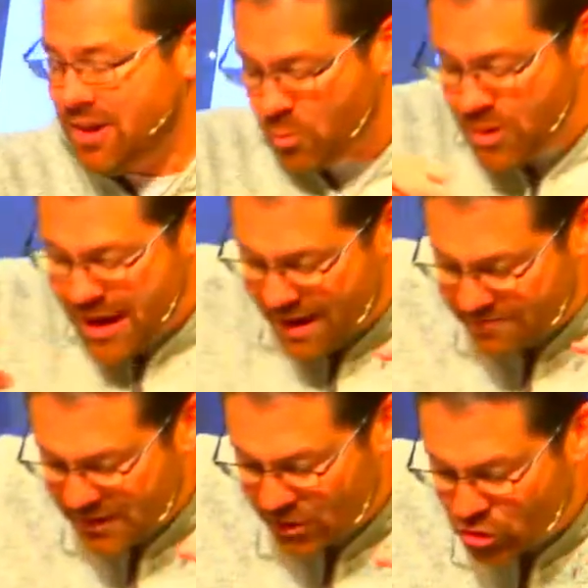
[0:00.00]
we have
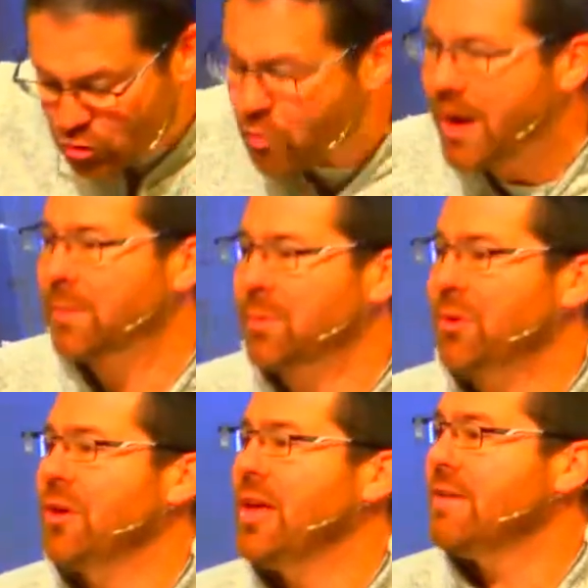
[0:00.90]
an
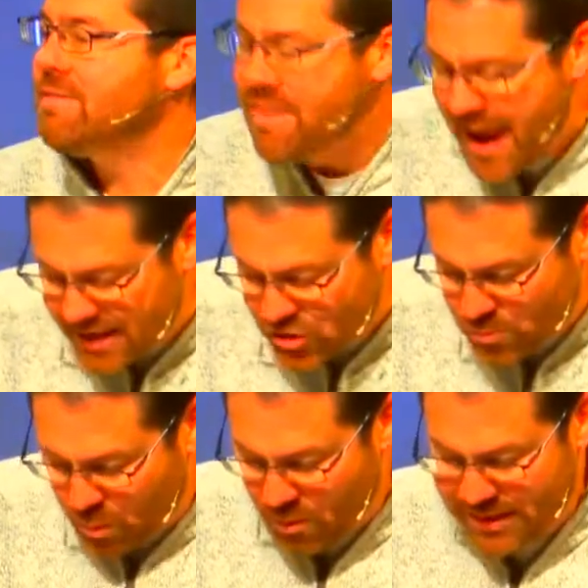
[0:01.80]
incredible vantage
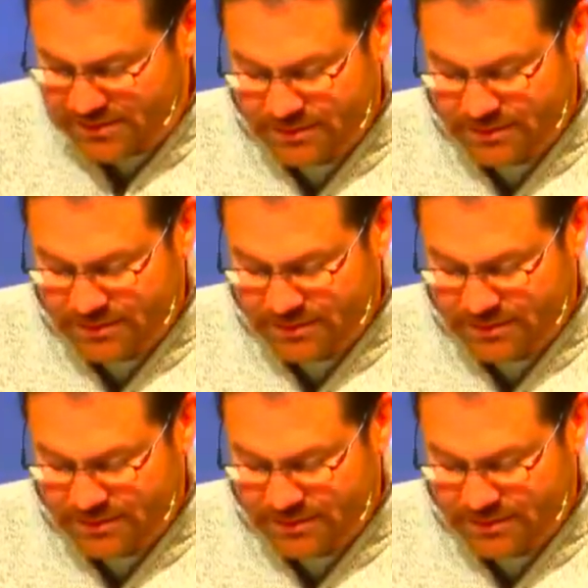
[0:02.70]
point.